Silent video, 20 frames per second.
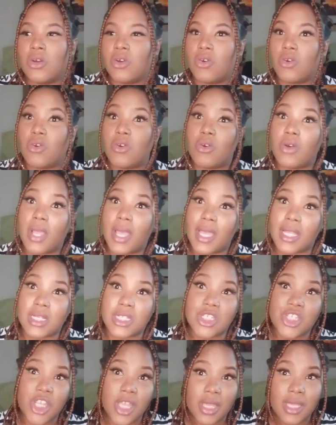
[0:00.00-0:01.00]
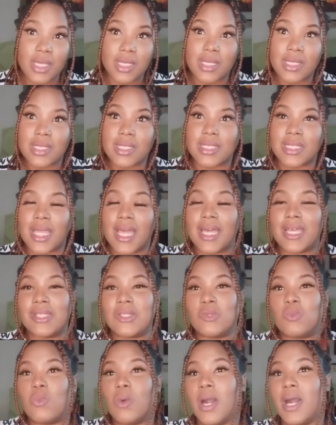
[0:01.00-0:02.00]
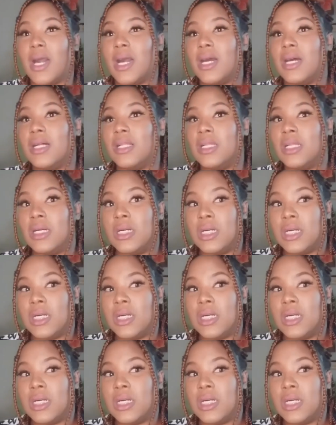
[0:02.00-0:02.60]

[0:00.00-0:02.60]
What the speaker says: or at Checkers as well.